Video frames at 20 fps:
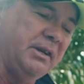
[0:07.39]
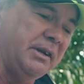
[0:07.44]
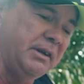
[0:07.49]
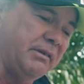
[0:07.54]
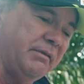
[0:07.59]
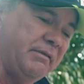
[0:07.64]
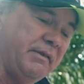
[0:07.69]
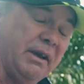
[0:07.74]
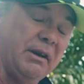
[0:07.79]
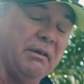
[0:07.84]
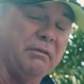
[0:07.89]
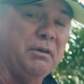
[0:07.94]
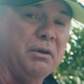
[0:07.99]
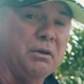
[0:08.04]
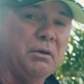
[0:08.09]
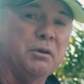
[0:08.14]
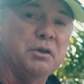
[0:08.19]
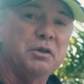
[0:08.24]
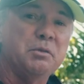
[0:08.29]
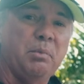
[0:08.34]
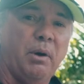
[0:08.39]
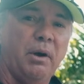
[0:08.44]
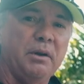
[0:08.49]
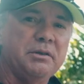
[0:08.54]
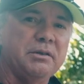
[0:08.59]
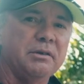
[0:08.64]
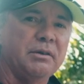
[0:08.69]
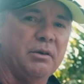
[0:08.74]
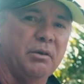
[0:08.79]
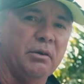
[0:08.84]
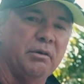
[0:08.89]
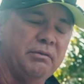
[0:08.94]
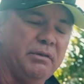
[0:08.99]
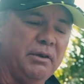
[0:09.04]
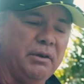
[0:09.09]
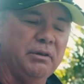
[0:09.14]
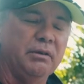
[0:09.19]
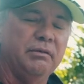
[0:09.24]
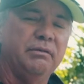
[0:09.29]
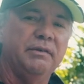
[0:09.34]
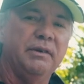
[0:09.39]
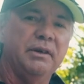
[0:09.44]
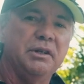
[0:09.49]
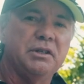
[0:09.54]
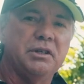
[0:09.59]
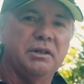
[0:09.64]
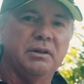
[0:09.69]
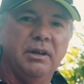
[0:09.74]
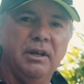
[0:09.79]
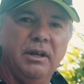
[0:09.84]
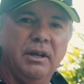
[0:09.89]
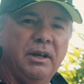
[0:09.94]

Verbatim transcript: and found a few good spots and caught a few good fish.